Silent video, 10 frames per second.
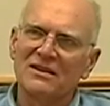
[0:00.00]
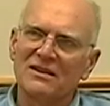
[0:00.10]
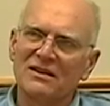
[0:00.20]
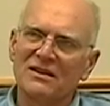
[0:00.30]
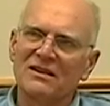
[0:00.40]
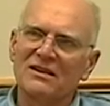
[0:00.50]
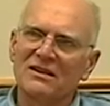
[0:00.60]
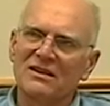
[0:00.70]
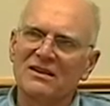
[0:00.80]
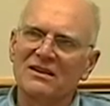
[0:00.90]
Yeah.
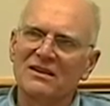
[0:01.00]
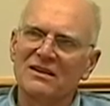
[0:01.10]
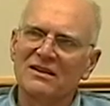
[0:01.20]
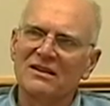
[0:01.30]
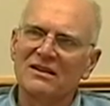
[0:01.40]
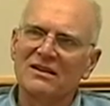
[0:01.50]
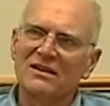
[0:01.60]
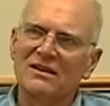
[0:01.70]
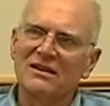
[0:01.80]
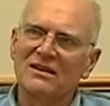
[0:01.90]
And, and is that what you
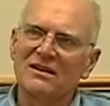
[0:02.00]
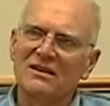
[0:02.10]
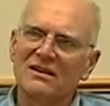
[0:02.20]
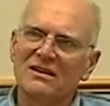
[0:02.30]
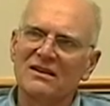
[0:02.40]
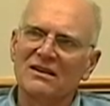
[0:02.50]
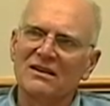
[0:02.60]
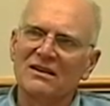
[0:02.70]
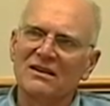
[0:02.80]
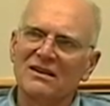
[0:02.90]
did after the war, after
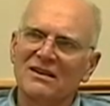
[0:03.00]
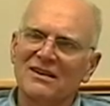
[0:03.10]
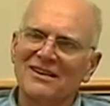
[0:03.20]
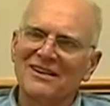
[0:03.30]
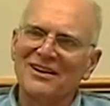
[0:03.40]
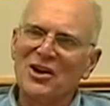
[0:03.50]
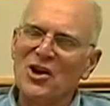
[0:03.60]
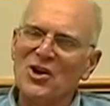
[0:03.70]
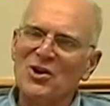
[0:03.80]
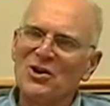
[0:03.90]
your, your service
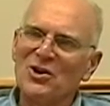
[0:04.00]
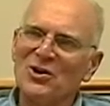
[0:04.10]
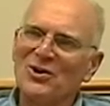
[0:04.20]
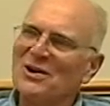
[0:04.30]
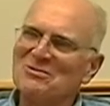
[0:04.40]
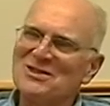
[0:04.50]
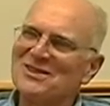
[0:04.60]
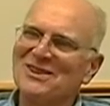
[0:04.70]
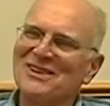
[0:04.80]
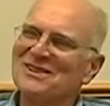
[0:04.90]
then? No, I'm
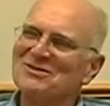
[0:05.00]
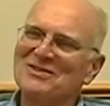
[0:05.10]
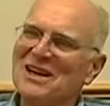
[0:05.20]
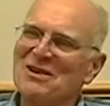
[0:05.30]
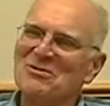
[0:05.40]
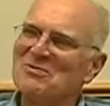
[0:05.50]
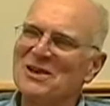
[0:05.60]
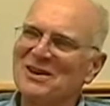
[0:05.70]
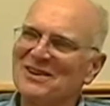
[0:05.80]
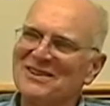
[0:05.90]
still a cabinet
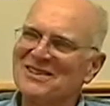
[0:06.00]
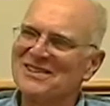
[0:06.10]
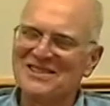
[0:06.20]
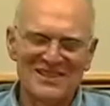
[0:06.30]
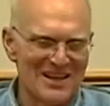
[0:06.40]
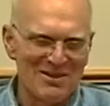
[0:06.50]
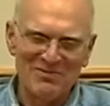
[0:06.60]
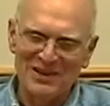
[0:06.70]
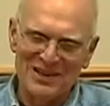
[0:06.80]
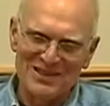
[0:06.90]
maker. Still a cabinet Same
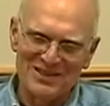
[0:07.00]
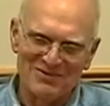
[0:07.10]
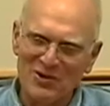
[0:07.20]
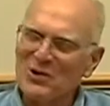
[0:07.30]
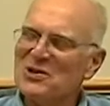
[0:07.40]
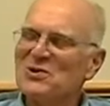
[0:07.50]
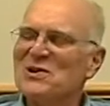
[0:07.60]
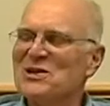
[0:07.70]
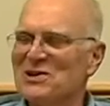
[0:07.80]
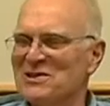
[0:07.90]
maker. place,
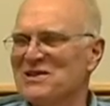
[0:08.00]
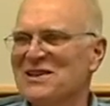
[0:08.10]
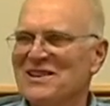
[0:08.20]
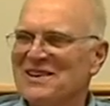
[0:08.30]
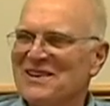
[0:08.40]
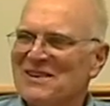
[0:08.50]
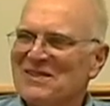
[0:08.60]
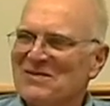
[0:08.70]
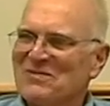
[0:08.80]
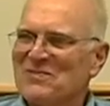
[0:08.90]
43 years.
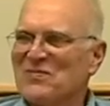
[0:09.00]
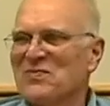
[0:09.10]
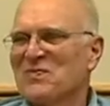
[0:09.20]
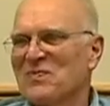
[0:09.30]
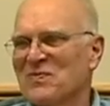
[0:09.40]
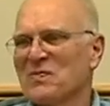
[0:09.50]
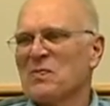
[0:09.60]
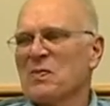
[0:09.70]
Okay.